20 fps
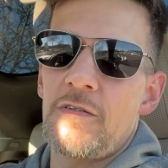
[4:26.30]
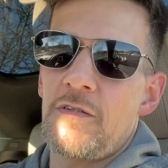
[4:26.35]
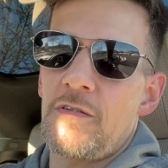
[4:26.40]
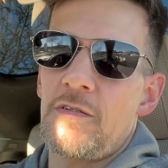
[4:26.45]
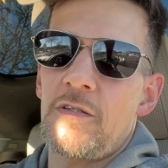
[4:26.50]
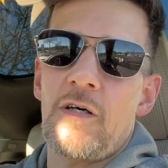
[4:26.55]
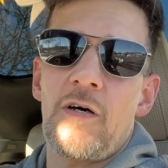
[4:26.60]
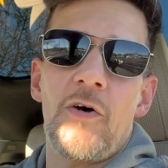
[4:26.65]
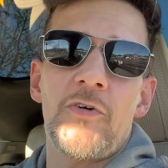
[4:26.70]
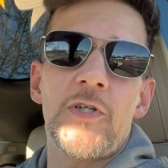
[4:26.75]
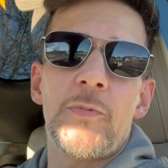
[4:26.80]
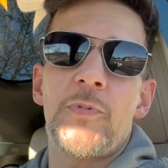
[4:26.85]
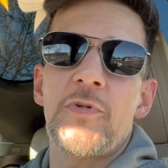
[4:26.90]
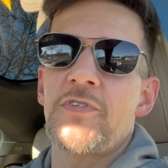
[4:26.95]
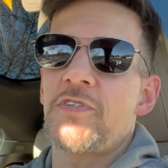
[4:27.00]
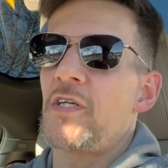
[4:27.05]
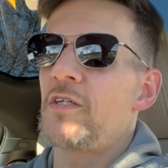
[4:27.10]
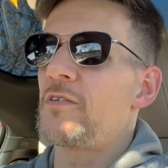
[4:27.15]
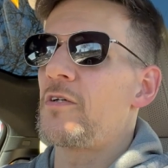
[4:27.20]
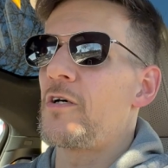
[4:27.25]

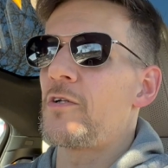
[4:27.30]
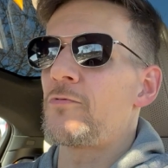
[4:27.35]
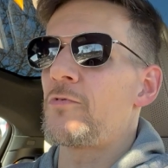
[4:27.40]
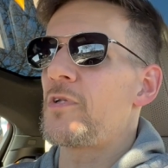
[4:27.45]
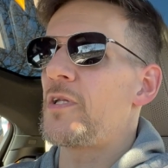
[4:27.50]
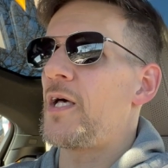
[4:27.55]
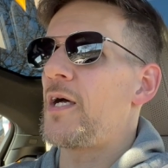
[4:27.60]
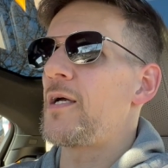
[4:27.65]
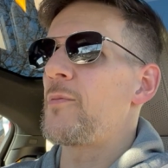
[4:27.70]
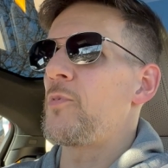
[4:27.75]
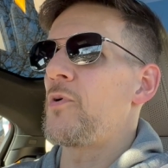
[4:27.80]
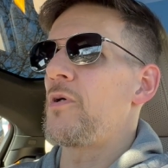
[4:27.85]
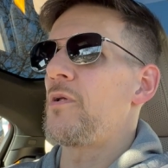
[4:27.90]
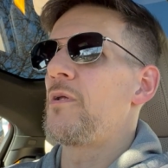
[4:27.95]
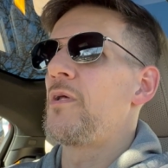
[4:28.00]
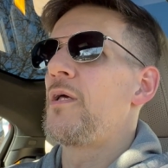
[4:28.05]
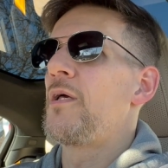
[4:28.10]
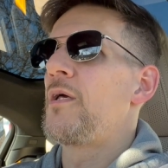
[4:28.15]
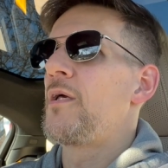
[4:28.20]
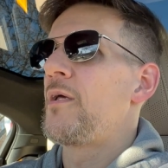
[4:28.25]
100% unreliable.
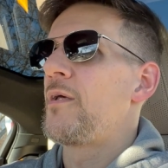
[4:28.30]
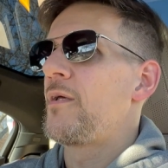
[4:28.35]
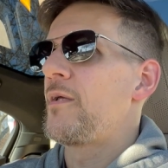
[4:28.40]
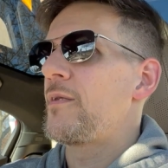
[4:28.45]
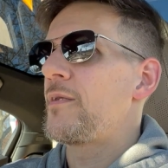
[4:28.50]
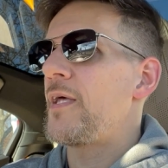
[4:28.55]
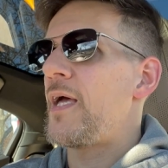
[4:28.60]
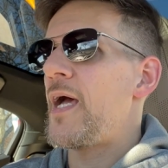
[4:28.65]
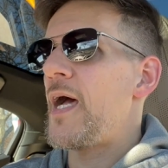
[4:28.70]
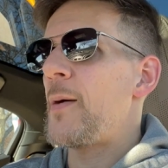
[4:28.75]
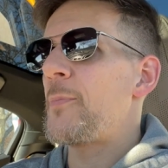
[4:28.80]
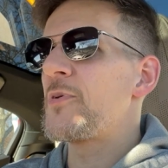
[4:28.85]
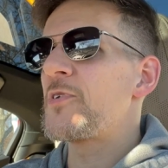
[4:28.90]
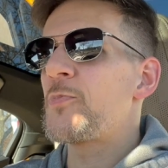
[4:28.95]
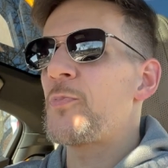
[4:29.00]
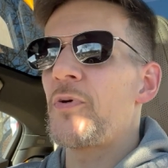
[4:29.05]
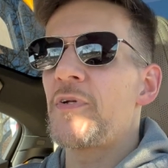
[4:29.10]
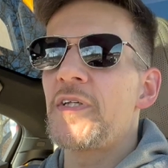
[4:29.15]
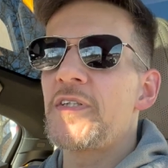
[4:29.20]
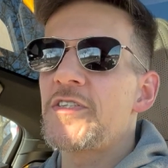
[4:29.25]
The app is
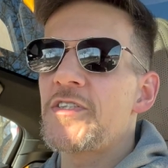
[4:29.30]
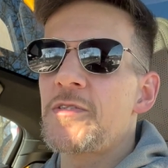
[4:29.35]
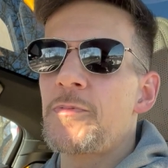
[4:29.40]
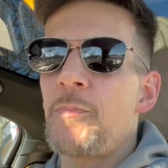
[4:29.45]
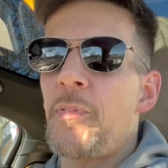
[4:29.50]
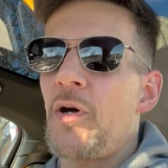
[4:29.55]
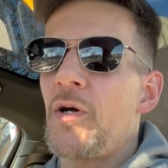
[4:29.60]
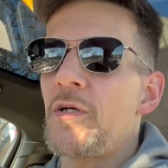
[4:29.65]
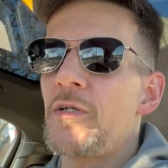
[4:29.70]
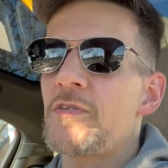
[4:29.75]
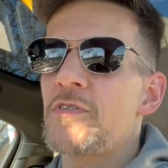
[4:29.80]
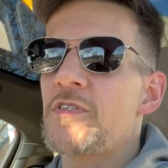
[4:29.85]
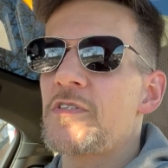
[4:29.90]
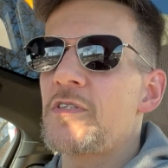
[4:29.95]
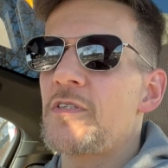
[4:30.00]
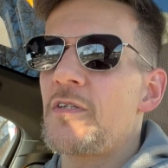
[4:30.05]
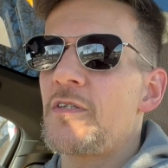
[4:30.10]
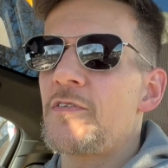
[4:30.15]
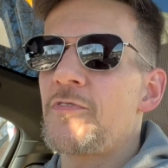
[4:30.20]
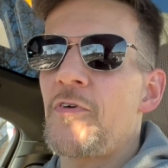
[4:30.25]
pretty
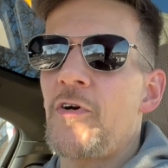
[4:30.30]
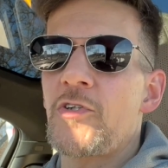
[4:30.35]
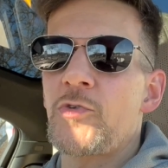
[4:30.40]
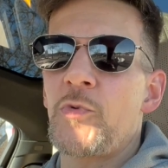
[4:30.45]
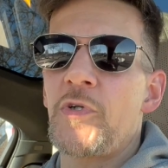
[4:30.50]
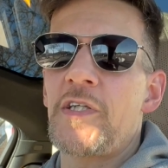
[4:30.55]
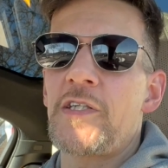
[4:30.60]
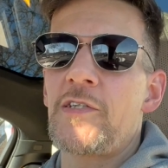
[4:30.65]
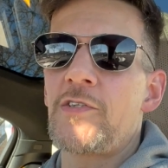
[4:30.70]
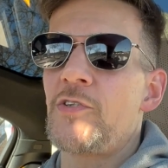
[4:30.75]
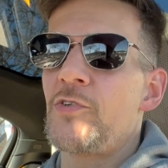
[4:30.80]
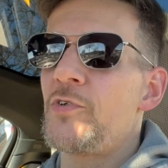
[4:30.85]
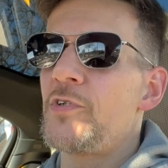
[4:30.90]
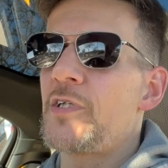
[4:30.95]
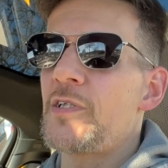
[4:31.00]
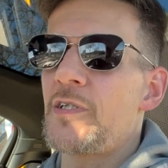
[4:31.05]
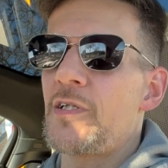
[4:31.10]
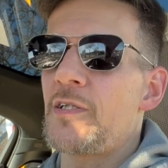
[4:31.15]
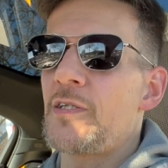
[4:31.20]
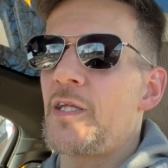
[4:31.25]
sparse as far as what you can do. You
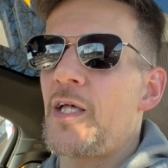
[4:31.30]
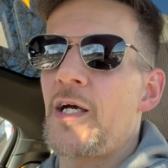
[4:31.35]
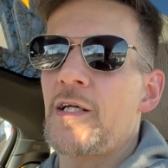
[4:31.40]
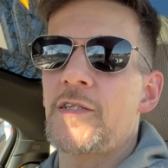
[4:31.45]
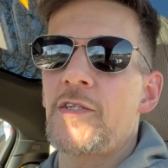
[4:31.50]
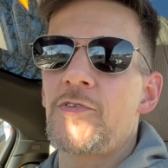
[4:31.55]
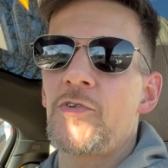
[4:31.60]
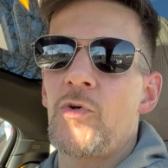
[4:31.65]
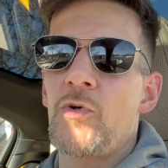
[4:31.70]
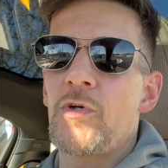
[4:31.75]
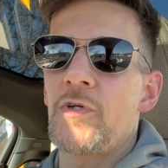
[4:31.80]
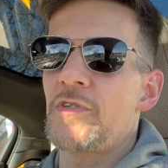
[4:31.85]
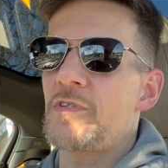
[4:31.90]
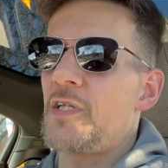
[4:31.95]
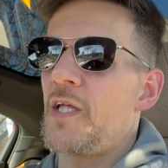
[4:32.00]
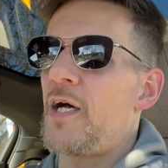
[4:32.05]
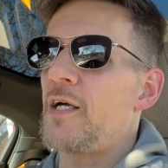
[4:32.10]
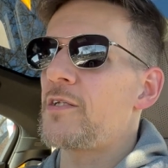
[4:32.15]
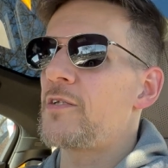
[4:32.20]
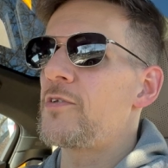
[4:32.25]
can unlock the doors,
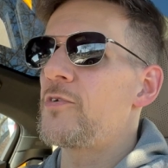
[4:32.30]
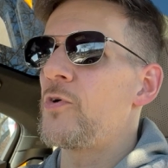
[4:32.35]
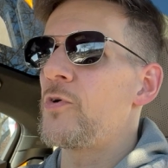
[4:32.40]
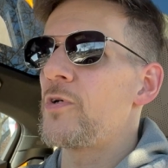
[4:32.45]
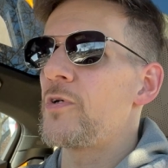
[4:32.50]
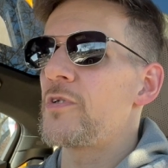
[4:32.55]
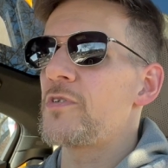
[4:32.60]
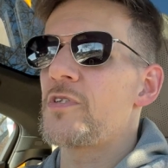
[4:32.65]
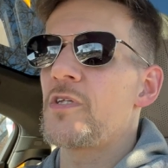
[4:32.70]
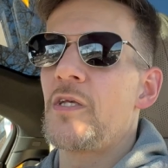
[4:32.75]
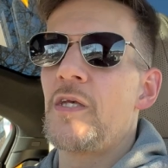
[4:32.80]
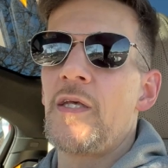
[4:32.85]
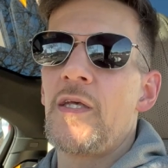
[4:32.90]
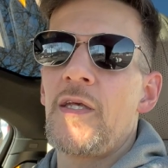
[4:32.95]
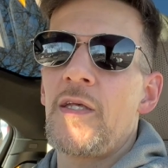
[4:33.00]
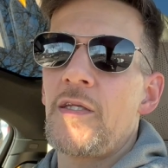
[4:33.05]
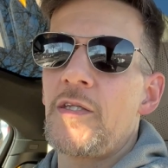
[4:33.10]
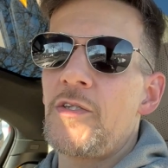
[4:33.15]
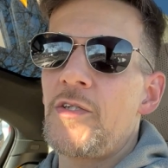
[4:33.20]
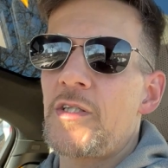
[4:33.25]
lock the doors.
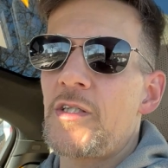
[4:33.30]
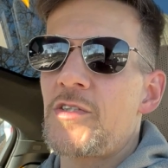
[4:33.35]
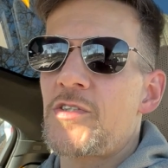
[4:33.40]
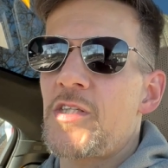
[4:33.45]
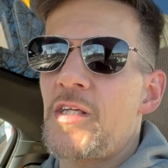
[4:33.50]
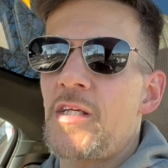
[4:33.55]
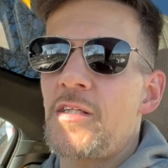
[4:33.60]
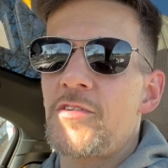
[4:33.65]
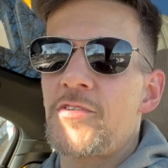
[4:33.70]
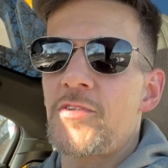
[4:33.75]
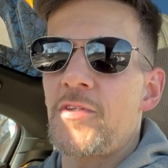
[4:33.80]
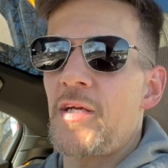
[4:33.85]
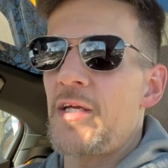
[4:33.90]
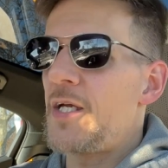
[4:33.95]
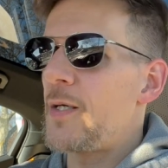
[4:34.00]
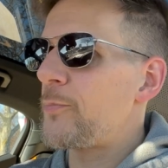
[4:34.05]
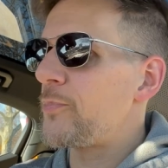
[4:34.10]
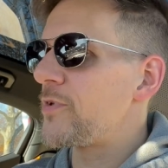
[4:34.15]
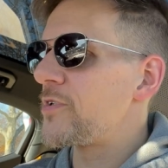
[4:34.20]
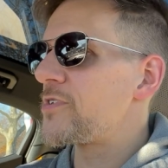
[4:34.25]
You can change your
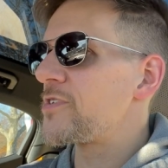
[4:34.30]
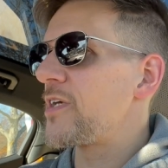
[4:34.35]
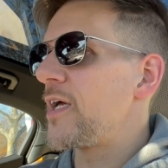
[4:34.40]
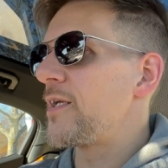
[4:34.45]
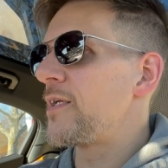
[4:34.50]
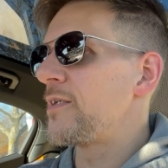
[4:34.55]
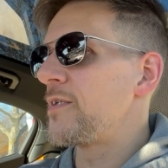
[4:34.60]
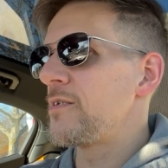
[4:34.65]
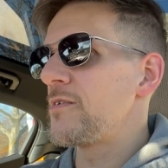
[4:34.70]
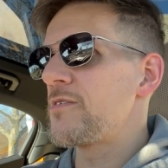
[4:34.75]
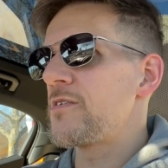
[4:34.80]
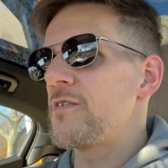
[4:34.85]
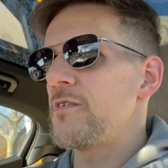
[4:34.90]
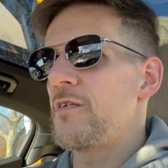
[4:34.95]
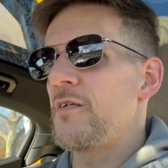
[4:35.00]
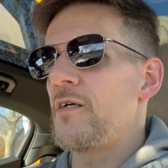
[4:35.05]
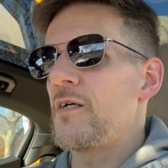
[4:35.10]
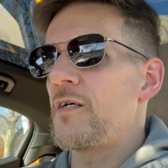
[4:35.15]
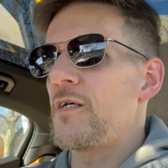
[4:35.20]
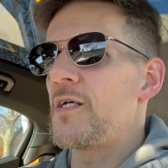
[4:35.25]
amperage settings
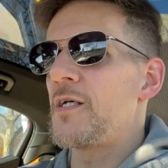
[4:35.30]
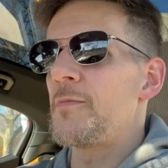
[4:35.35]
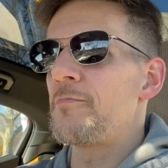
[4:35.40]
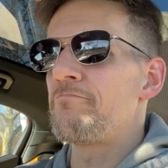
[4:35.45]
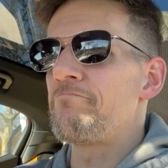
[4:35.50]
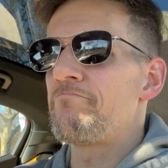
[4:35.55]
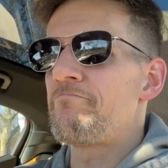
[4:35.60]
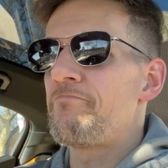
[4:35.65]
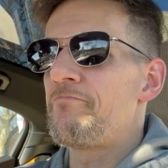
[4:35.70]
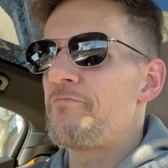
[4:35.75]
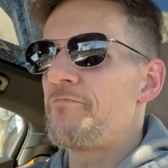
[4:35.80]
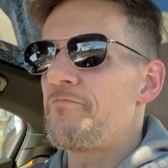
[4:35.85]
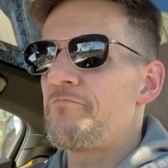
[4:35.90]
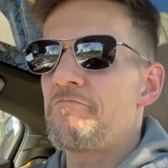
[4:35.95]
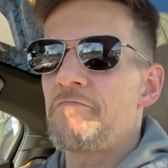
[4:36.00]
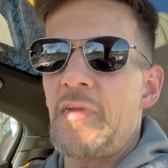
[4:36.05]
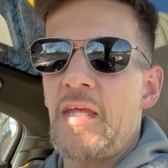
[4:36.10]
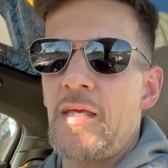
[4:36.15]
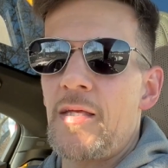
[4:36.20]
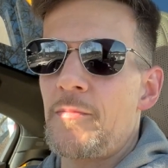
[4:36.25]

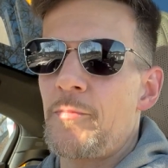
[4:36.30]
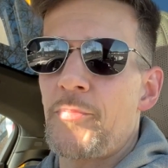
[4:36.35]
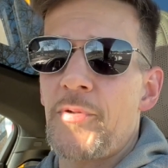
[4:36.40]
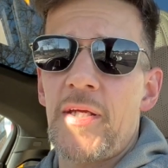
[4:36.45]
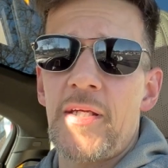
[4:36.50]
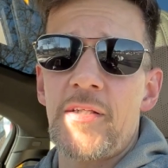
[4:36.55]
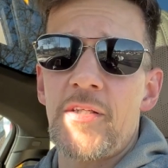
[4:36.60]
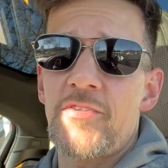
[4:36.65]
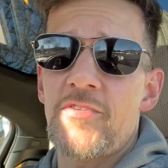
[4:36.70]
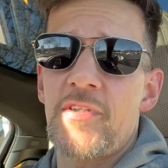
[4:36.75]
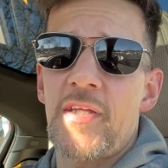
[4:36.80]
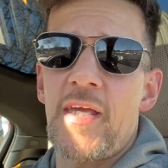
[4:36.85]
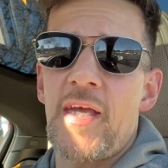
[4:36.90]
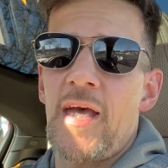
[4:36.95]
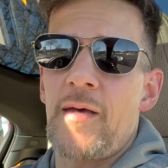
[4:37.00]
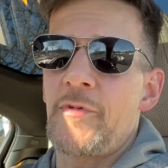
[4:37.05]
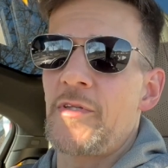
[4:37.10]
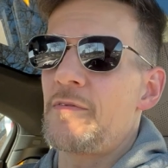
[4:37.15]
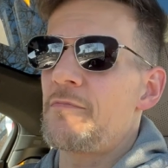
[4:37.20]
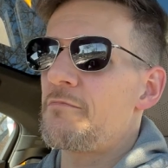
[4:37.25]
and precondition the
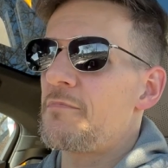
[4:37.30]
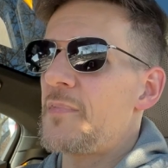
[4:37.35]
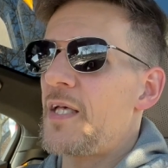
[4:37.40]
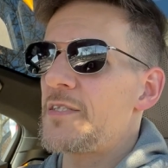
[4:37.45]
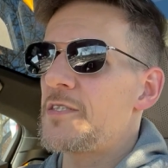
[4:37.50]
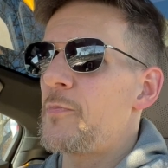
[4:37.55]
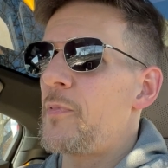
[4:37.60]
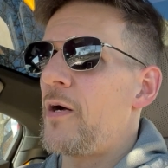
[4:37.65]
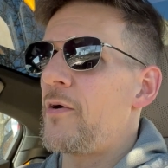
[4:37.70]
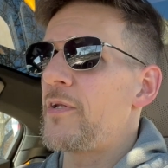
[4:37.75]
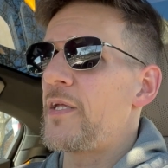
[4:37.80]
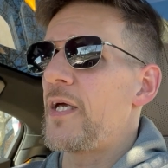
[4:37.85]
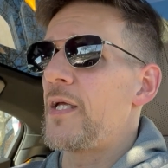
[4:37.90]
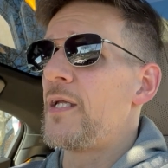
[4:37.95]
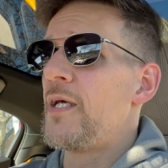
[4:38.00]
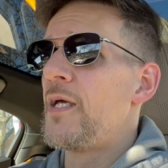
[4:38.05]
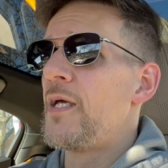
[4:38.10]
cabin. That's about it.